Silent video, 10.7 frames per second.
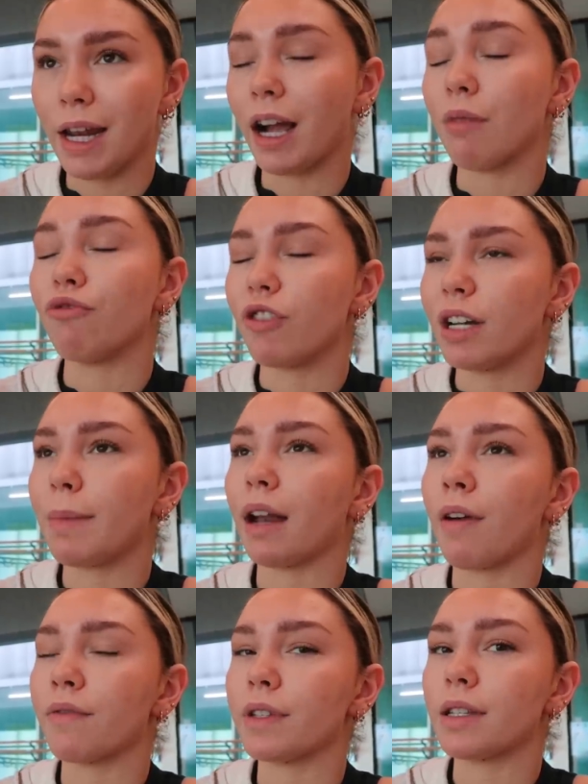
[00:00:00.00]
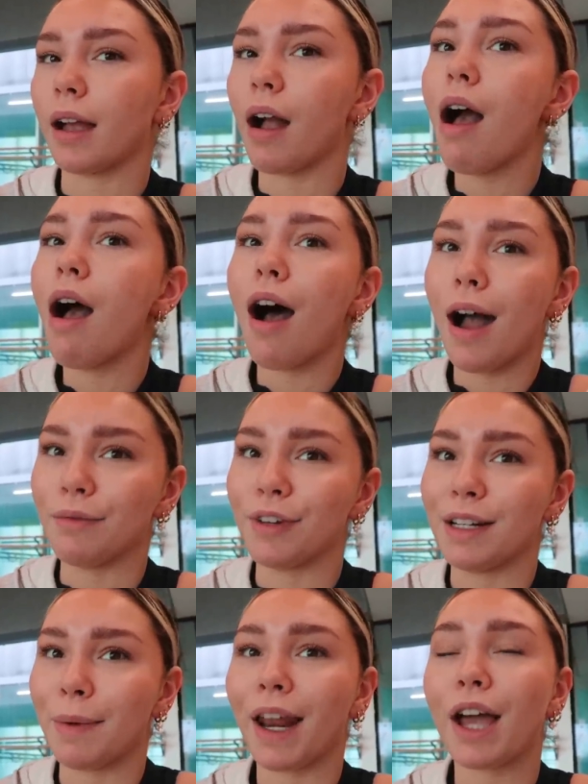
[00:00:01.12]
Like, I'm really bad at referencing. I'm really bad.